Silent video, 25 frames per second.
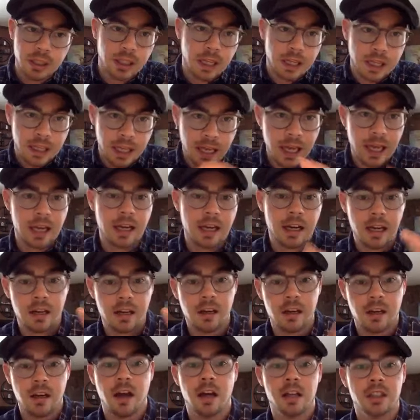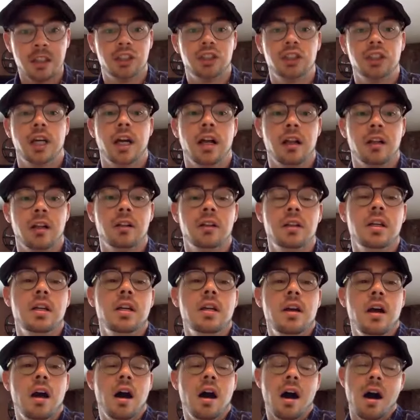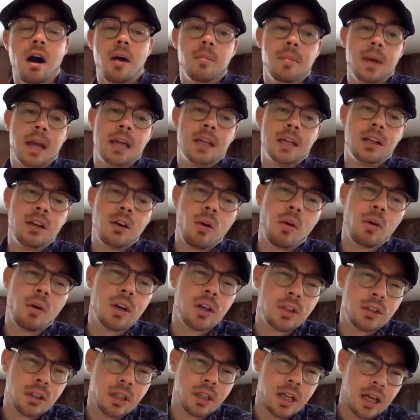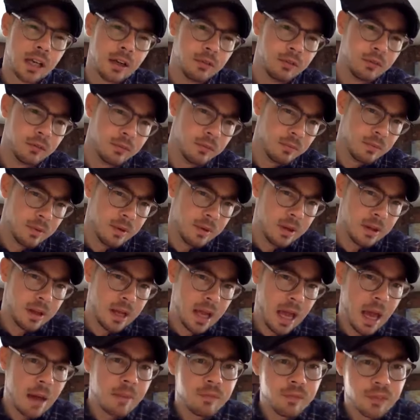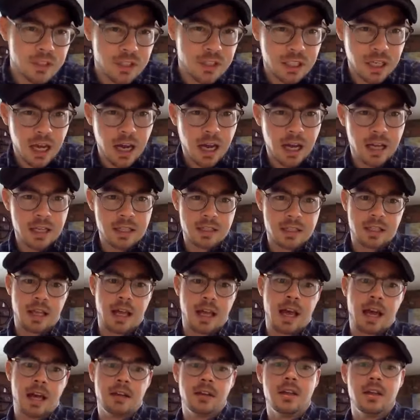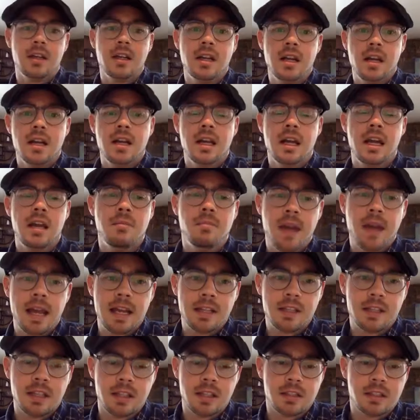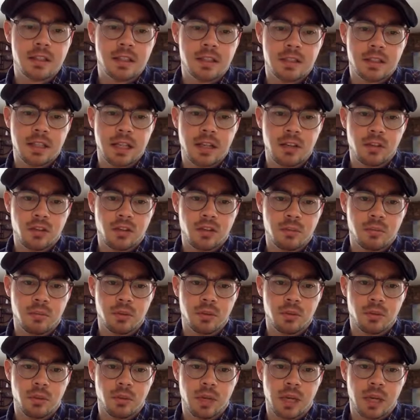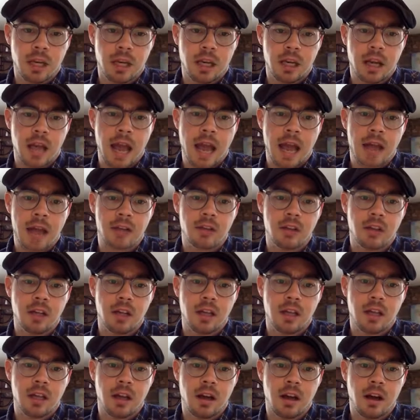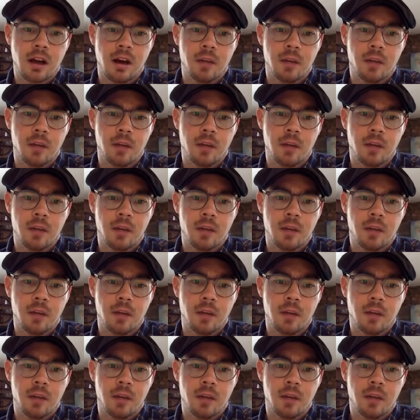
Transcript: like it in a nutshell. And in order to kind of emphasize that, he makes this distinction between acting